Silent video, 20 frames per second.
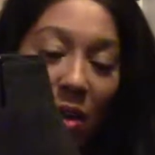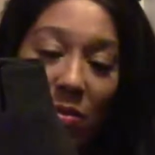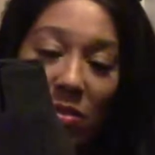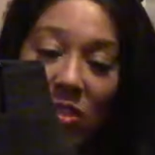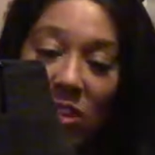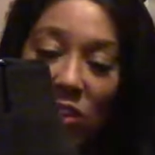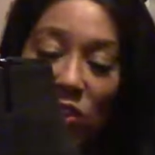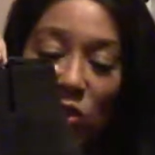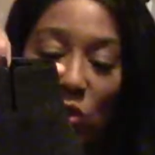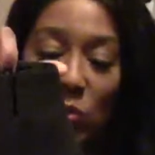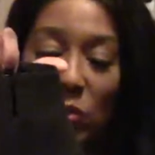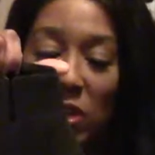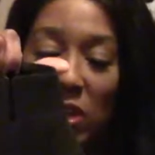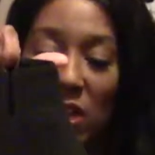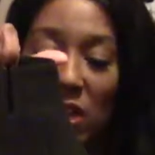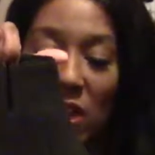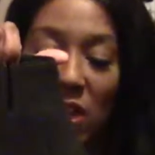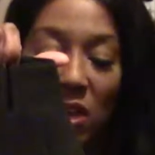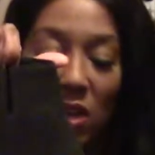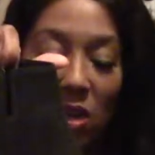this would
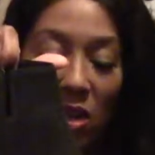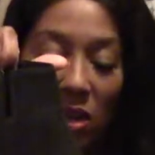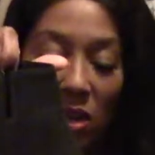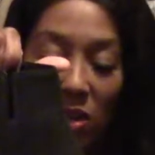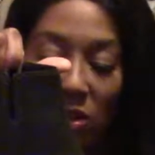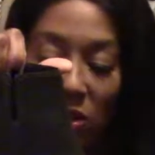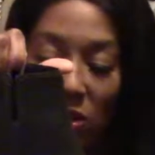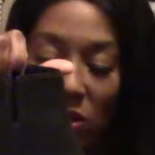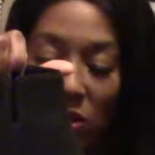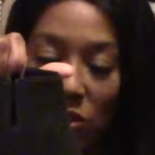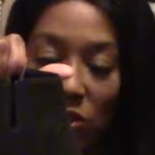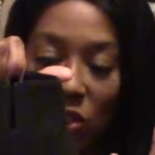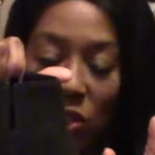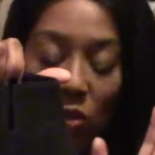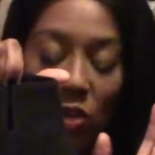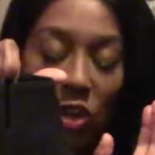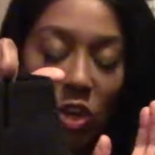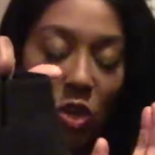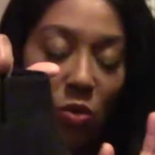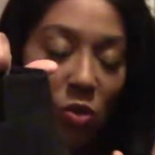be so
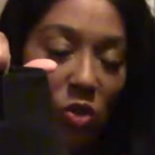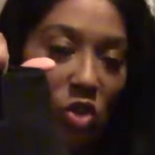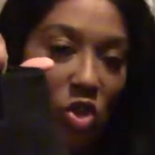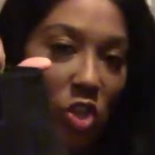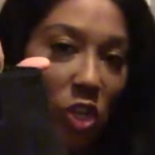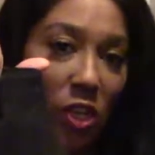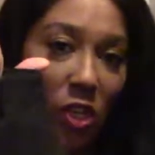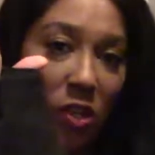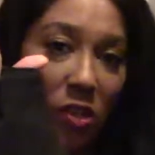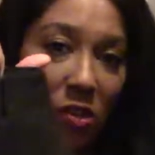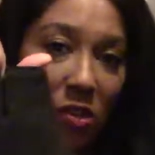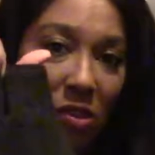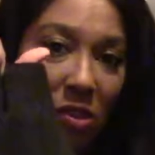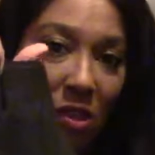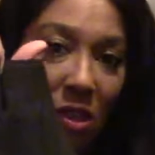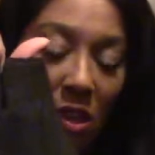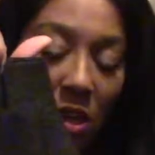cute with jeans.